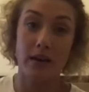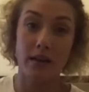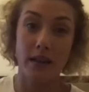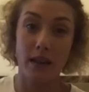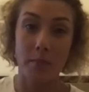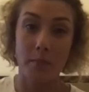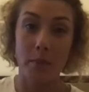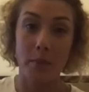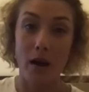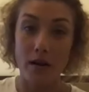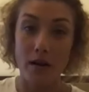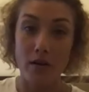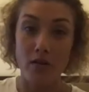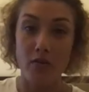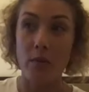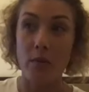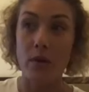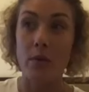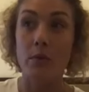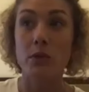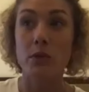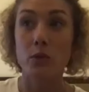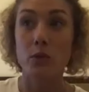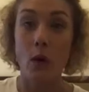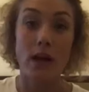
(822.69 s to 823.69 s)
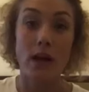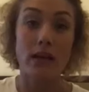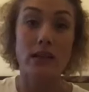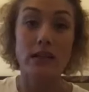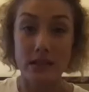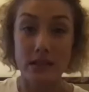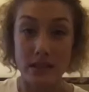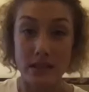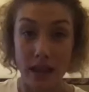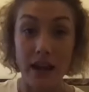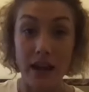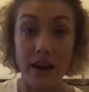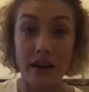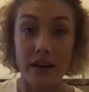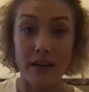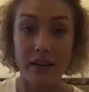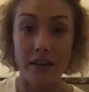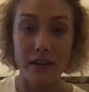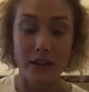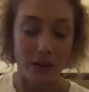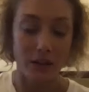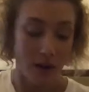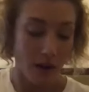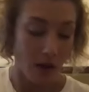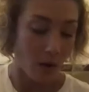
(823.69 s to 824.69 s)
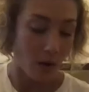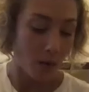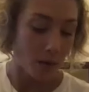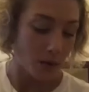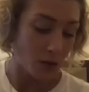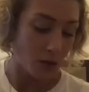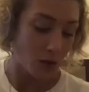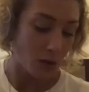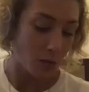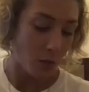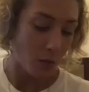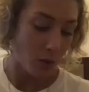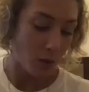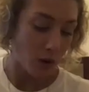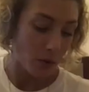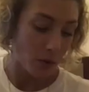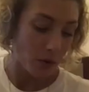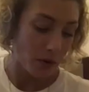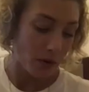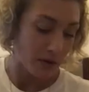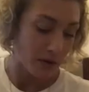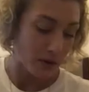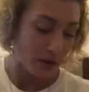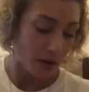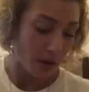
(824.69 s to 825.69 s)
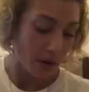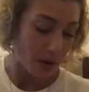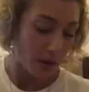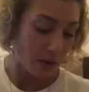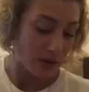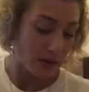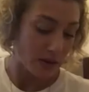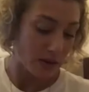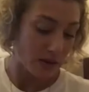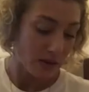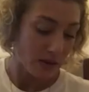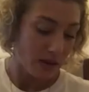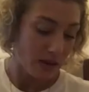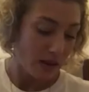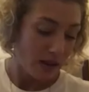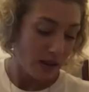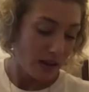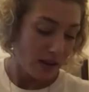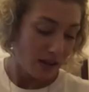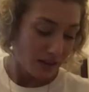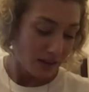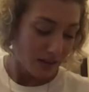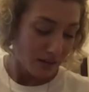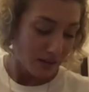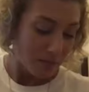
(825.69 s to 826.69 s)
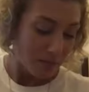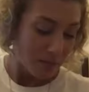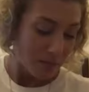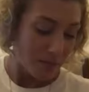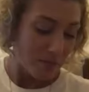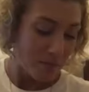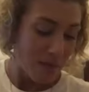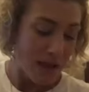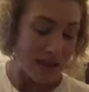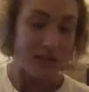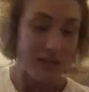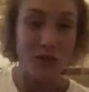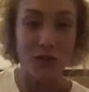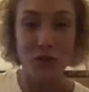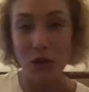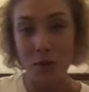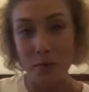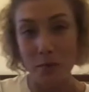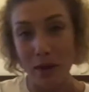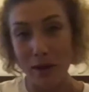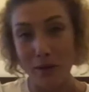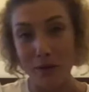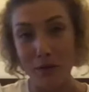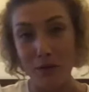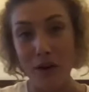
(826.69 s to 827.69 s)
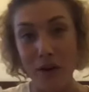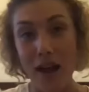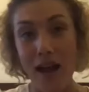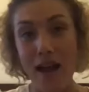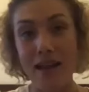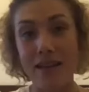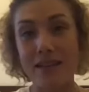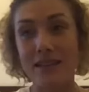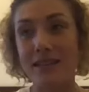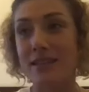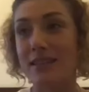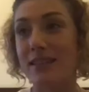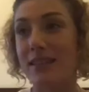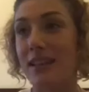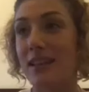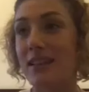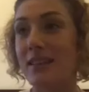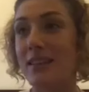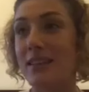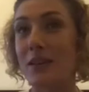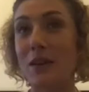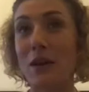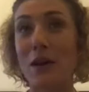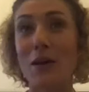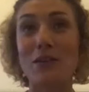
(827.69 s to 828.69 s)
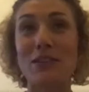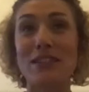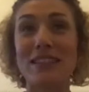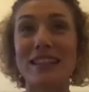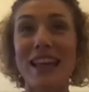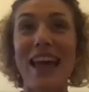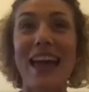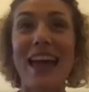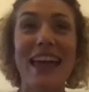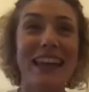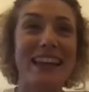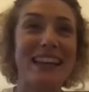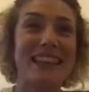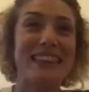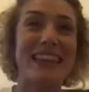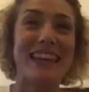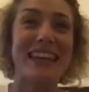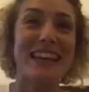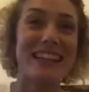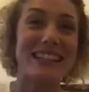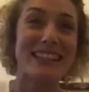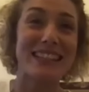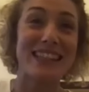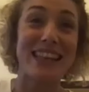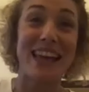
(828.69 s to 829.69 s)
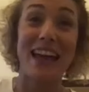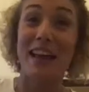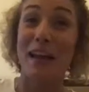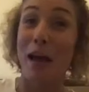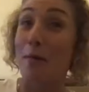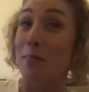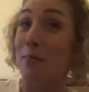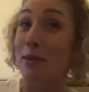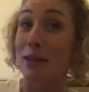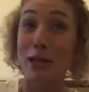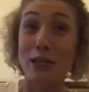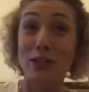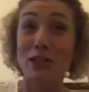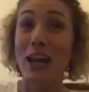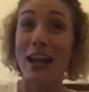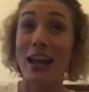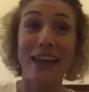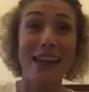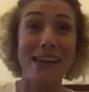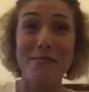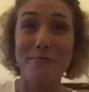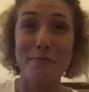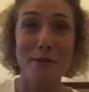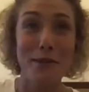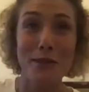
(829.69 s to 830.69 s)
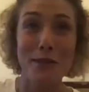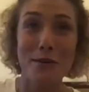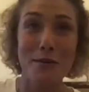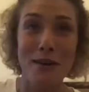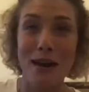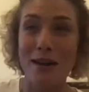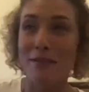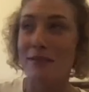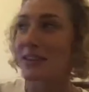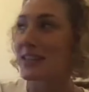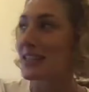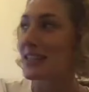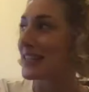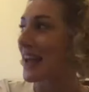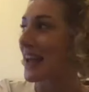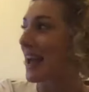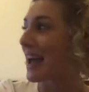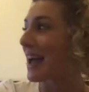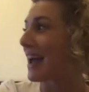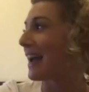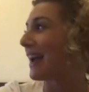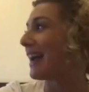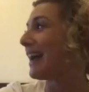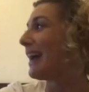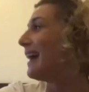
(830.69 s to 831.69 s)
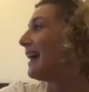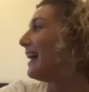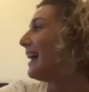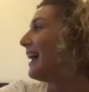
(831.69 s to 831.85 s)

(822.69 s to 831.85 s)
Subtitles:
Like, part of me was quite scared, you know, to the point where, you know, I was messaging my friends and, you know, saying things like, I'm going to check in with you every day.